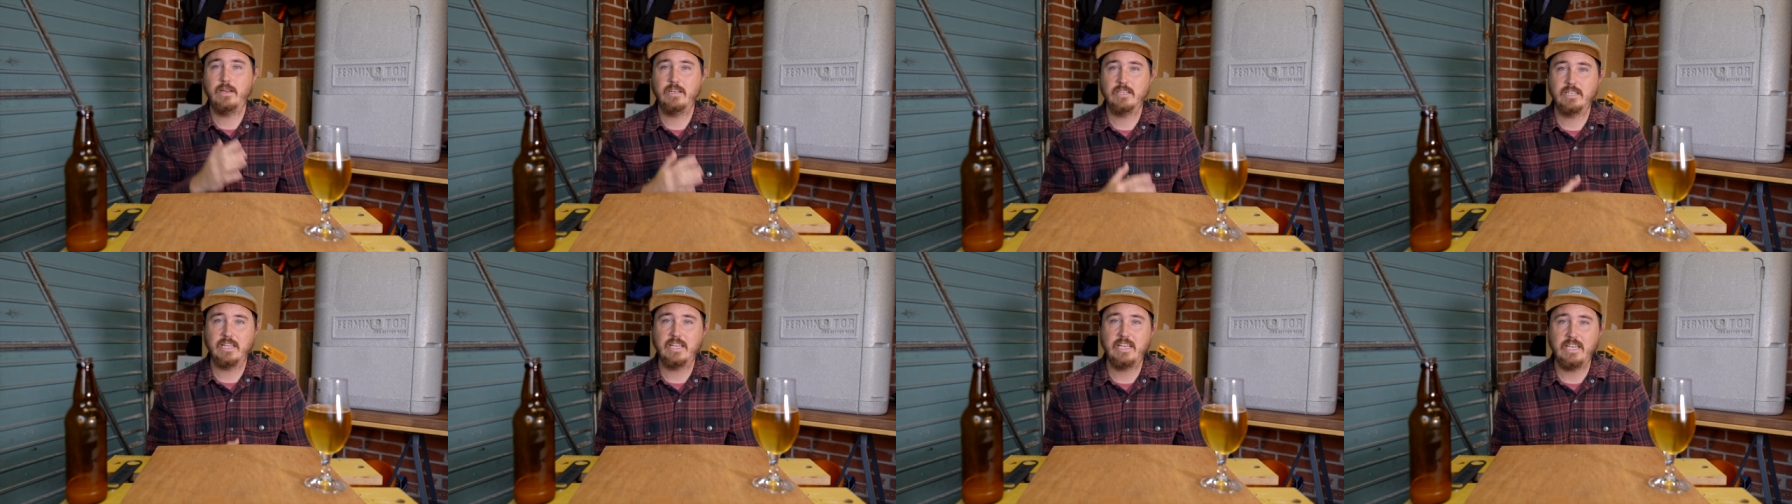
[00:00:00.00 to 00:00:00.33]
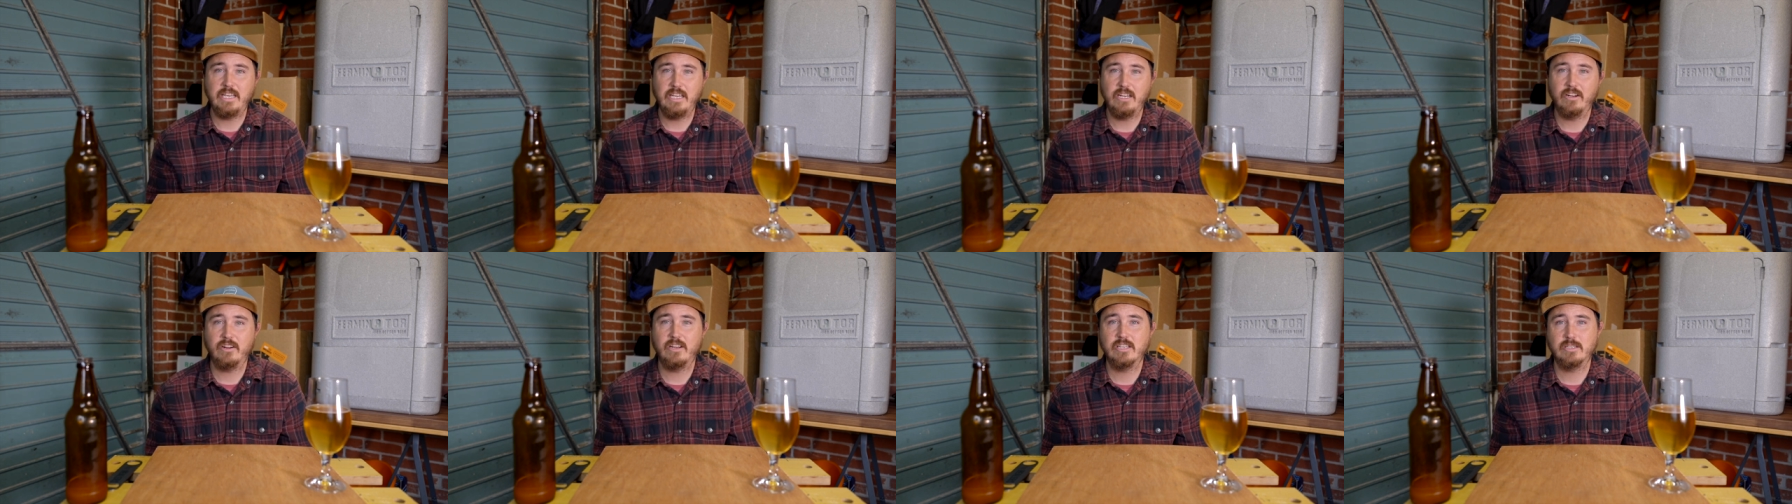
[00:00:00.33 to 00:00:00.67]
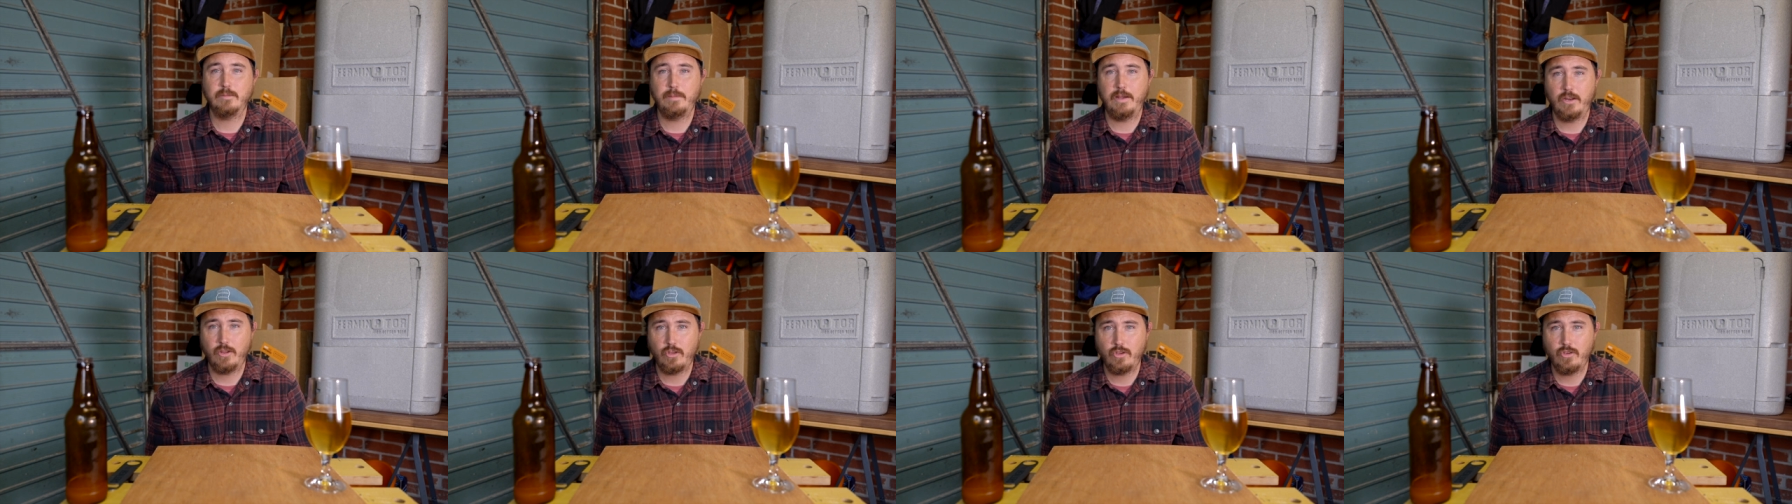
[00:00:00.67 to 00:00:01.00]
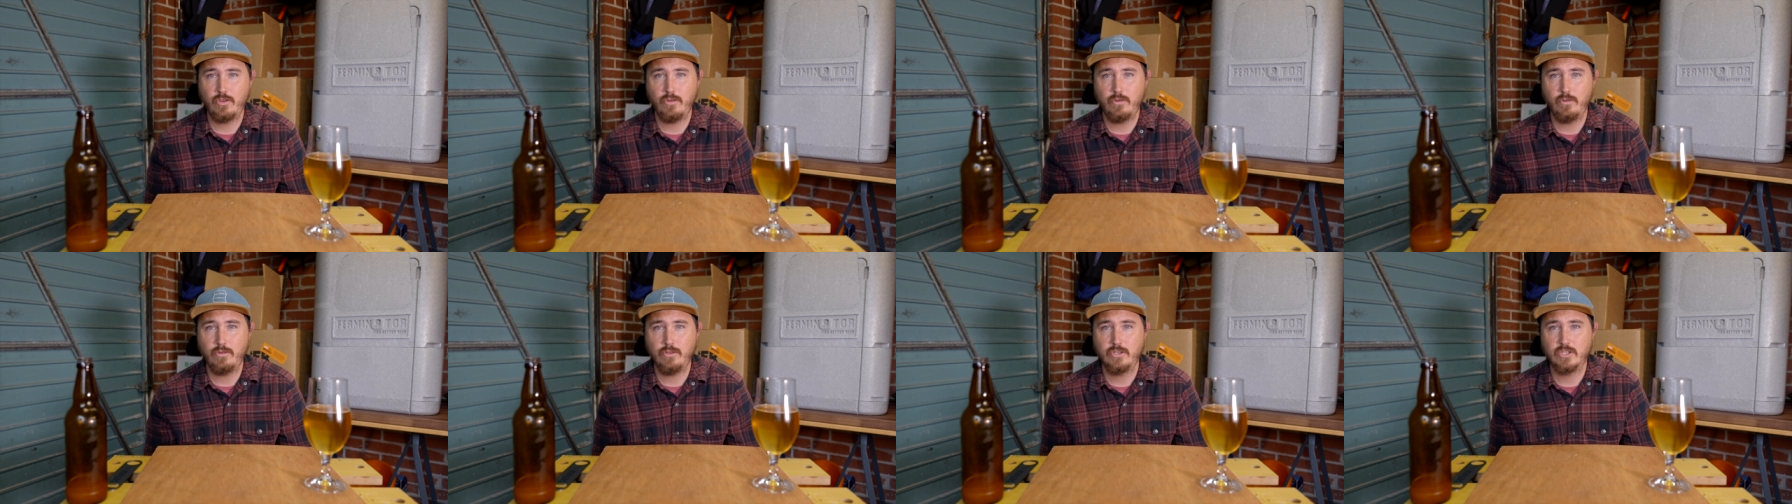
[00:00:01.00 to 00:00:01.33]
into gear has made a
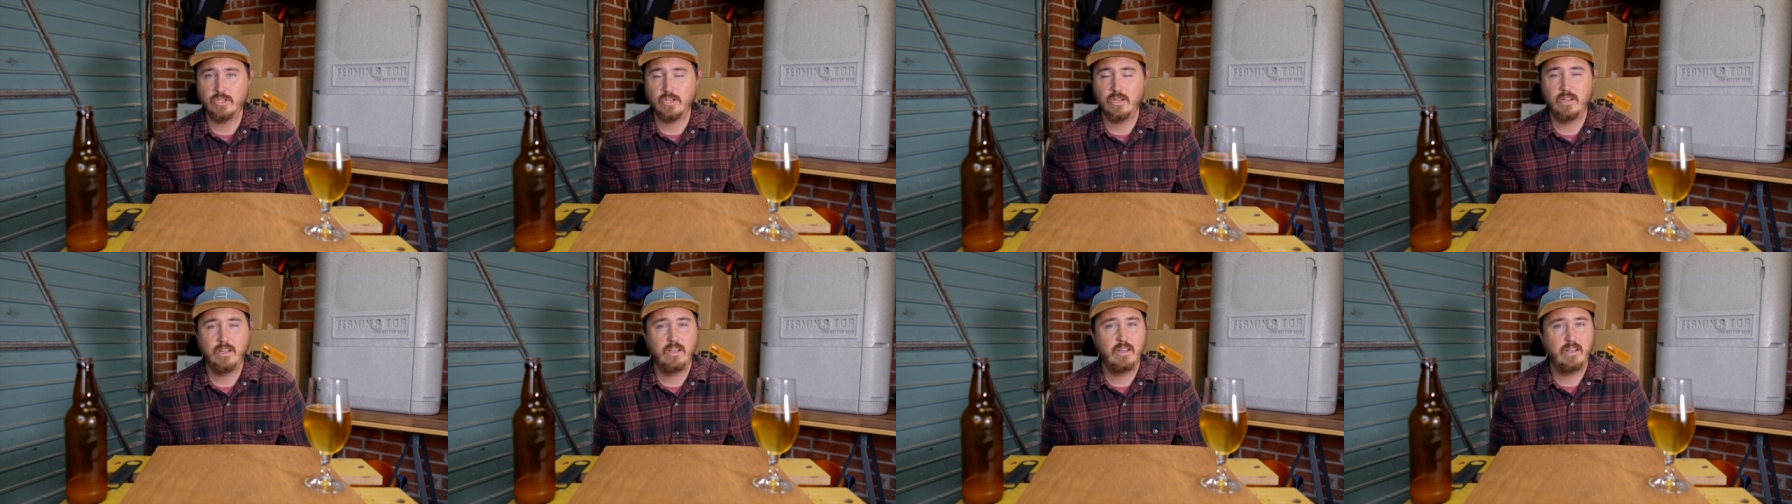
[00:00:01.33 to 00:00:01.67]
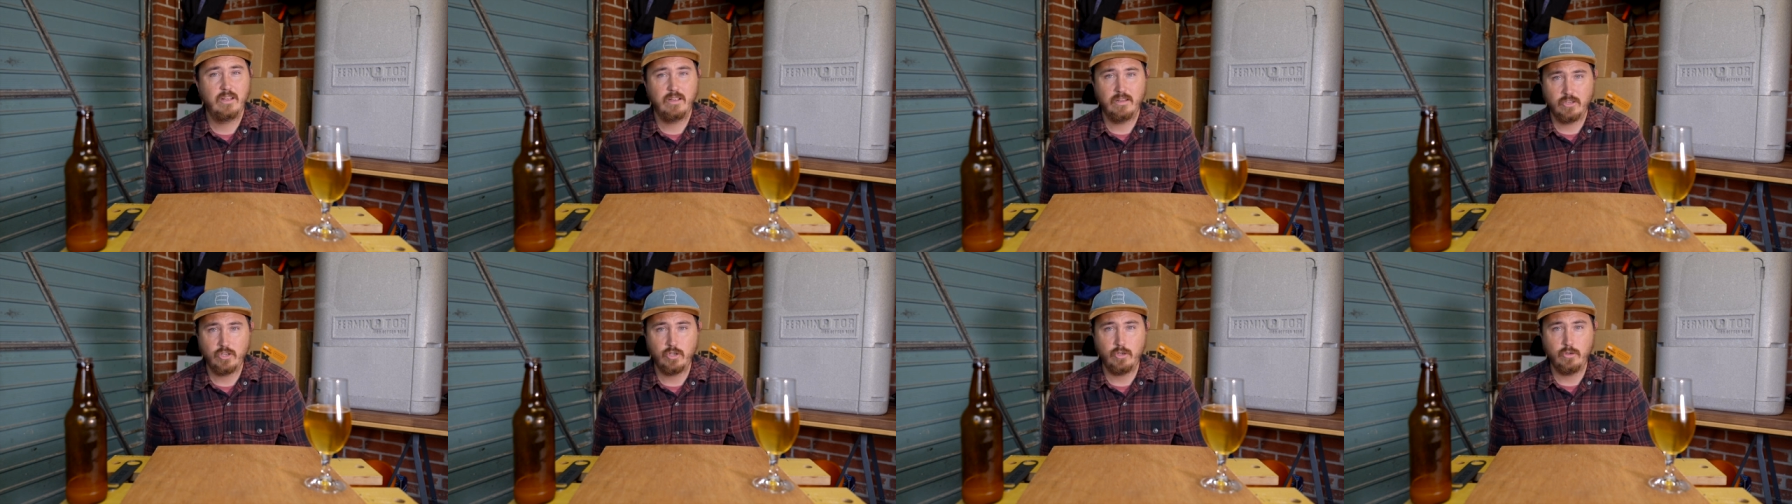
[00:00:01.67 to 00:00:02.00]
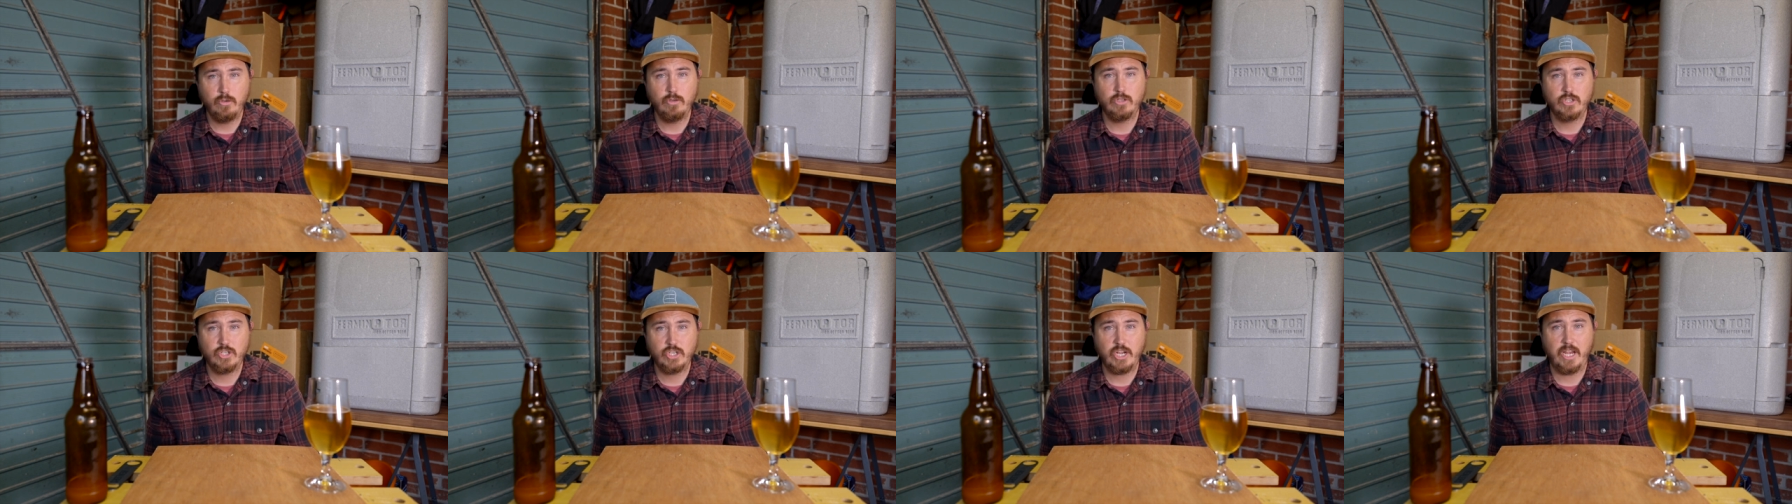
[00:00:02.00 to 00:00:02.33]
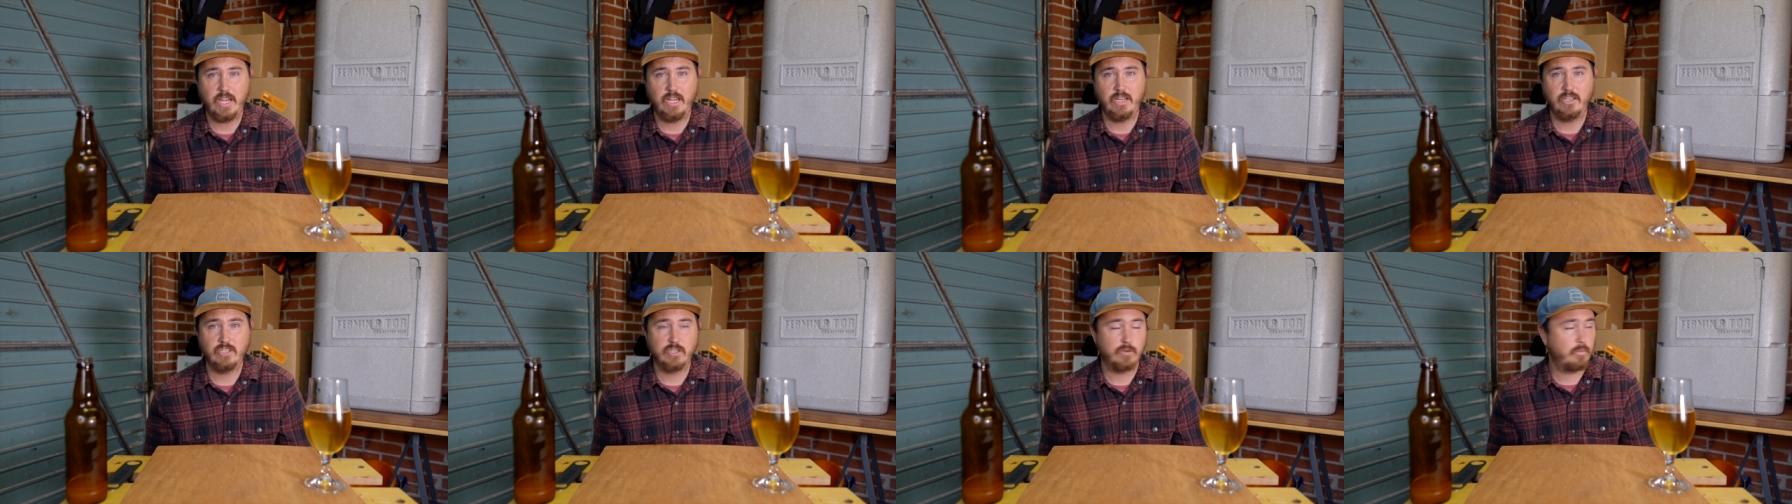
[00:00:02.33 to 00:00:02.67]
huge, huge
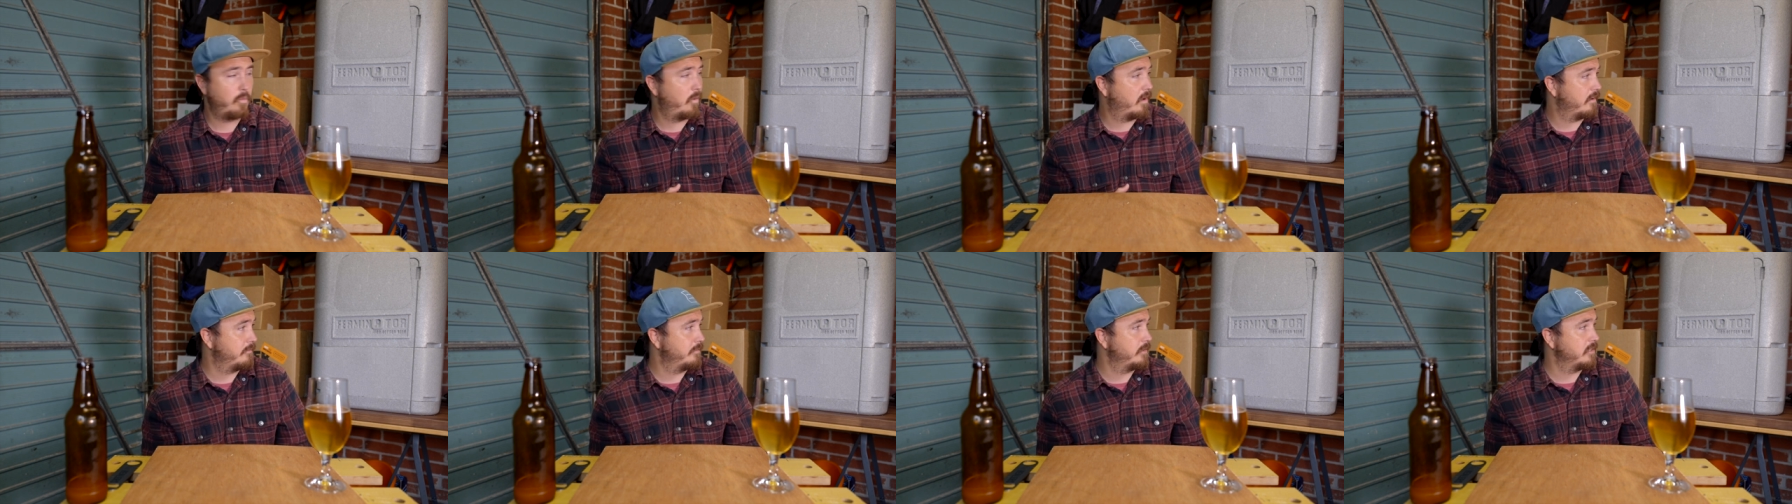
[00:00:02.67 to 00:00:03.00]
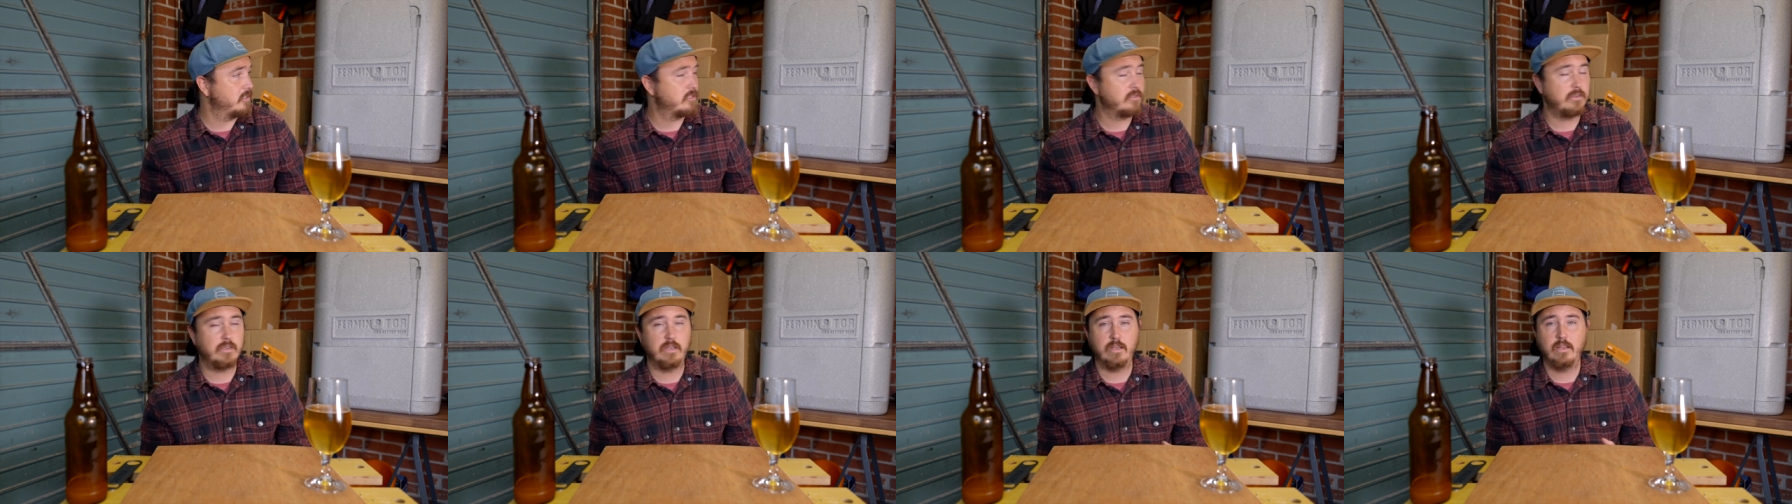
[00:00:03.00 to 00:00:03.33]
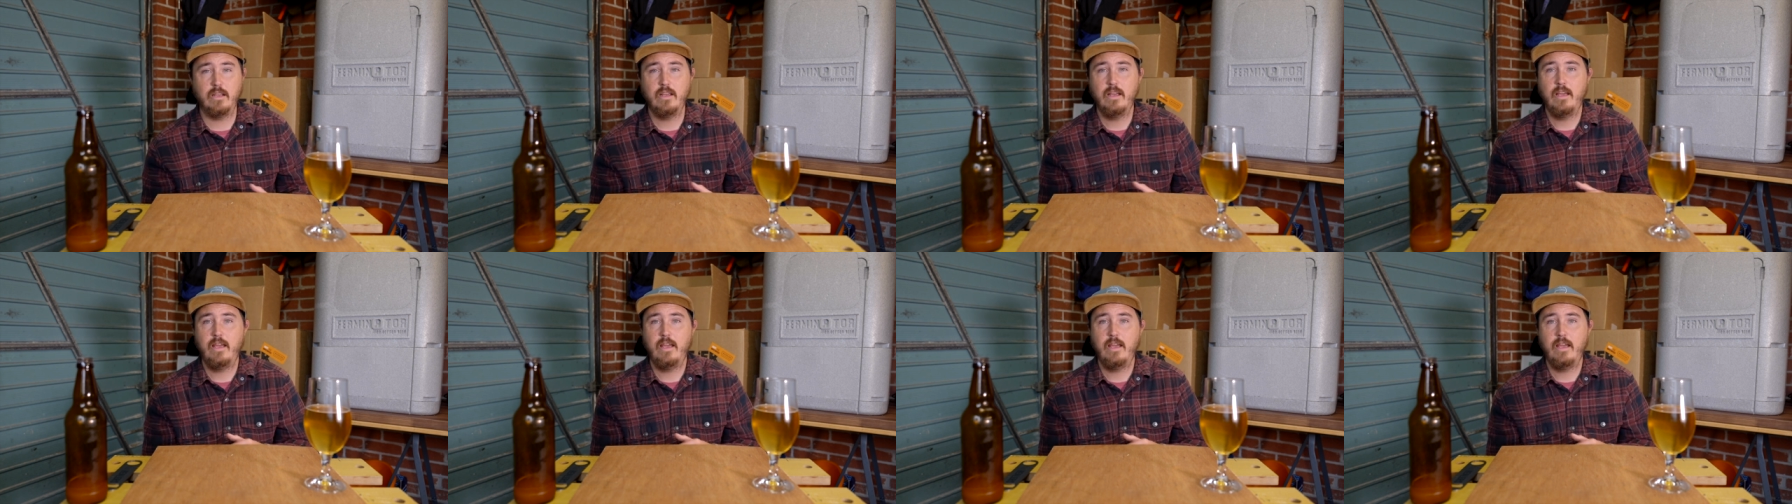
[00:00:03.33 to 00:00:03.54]
change in what I've been doing.